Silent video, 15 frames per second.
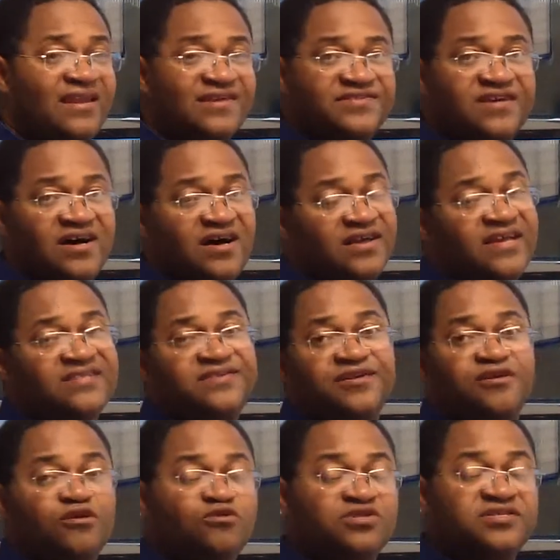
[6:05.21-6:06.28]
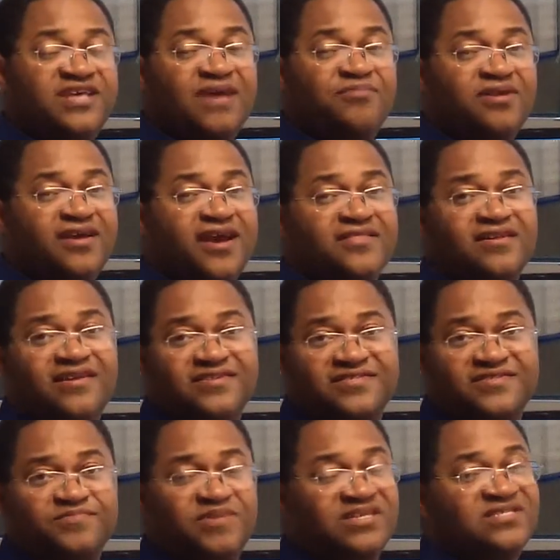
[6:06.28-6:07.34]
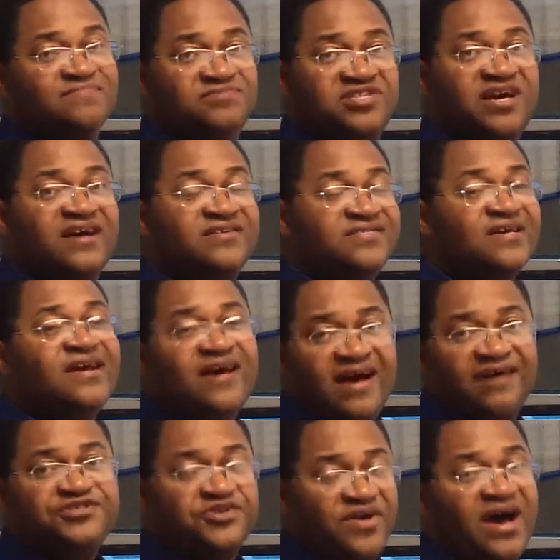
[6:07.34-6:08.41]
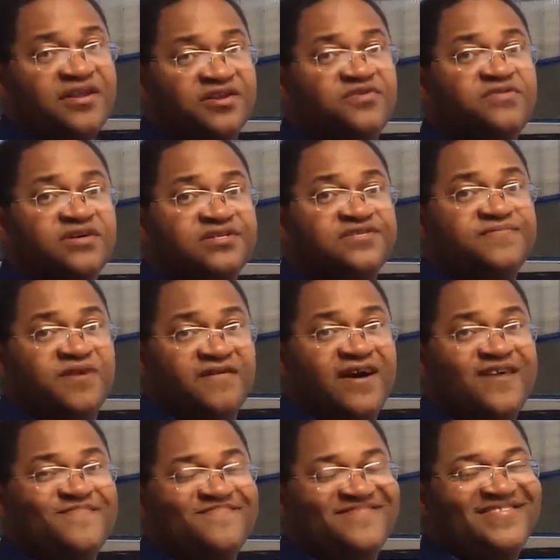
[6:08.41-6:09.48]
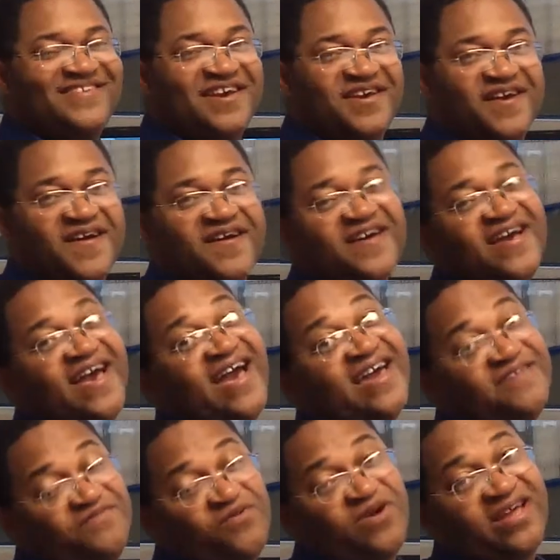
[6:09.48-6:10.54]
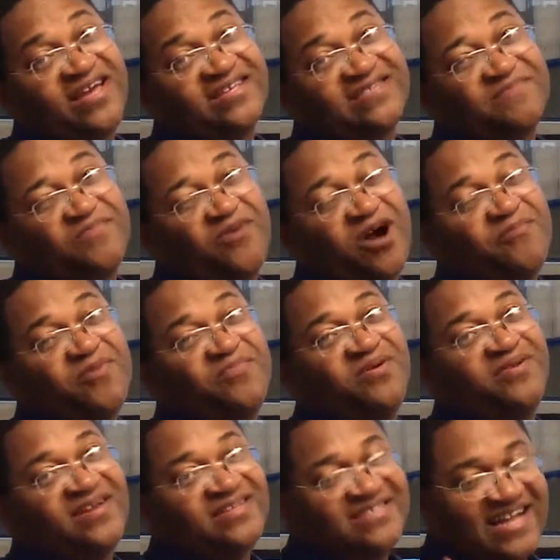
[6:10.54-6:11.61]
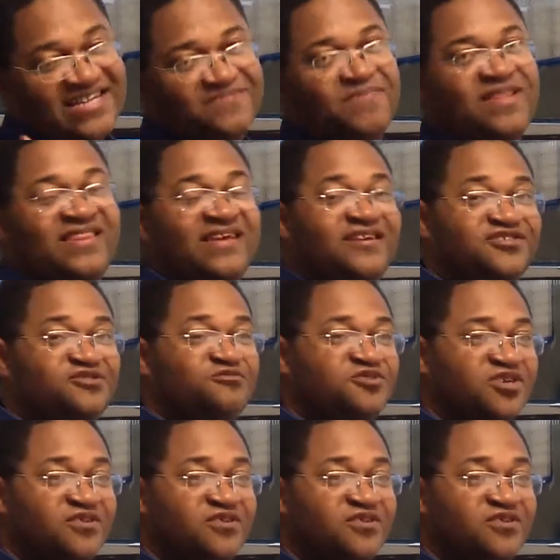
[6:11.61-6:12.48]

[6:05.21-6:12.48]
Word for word: Let's uh, get to the closing table together. Let's split some checks. show you how to do this, all right? Take care. And if you want to get some apartment buildings, that's my thing too.